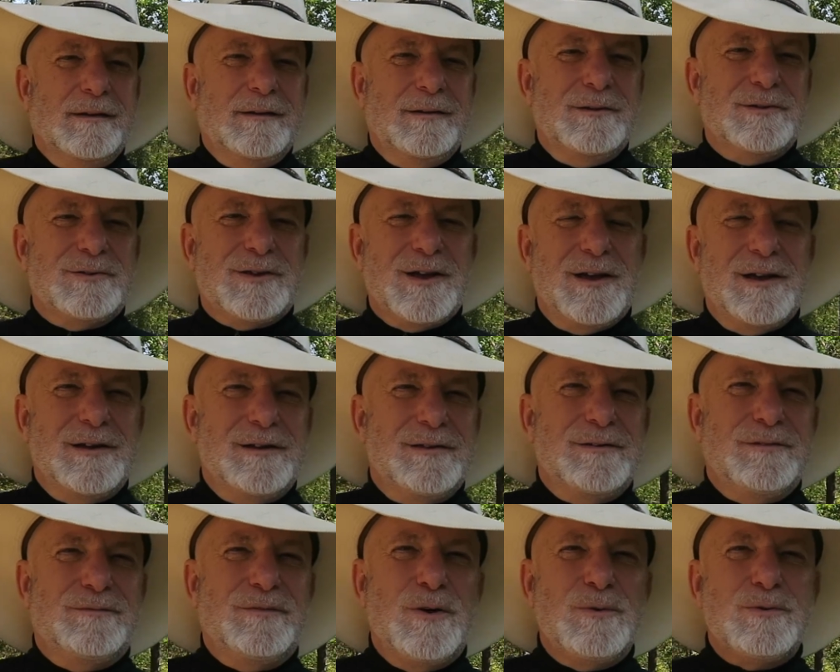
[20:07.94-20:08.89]
You say,
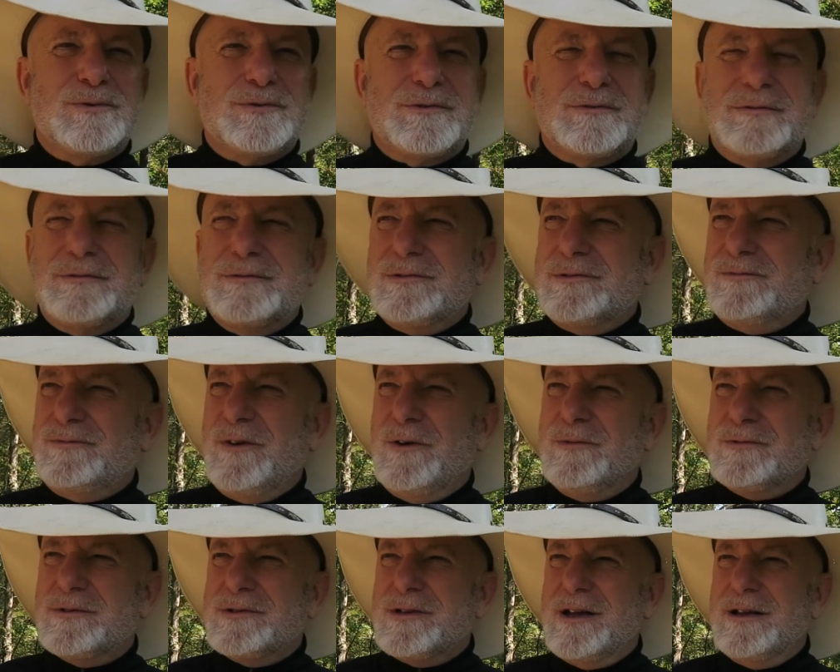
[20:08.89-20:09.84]
folks,
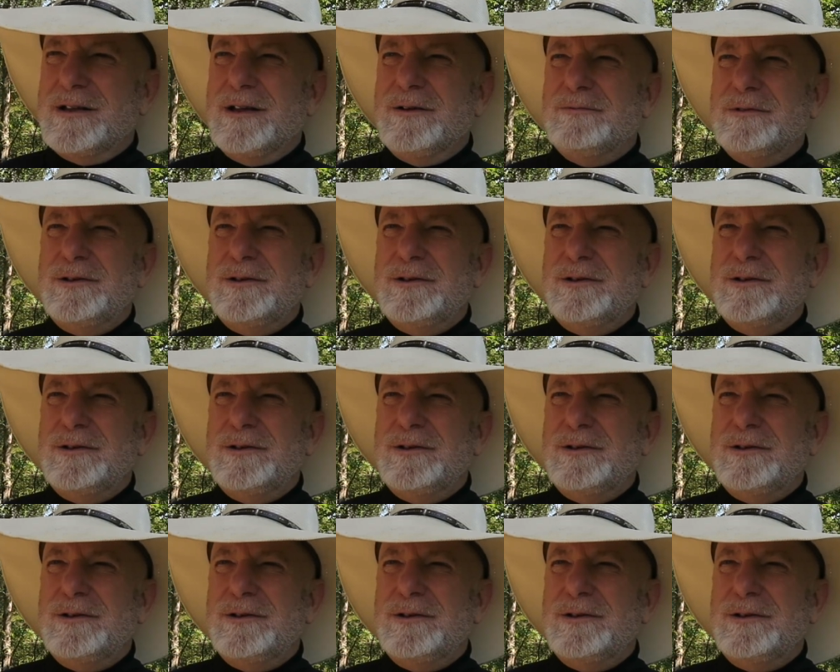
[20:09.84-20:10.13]
folks say that.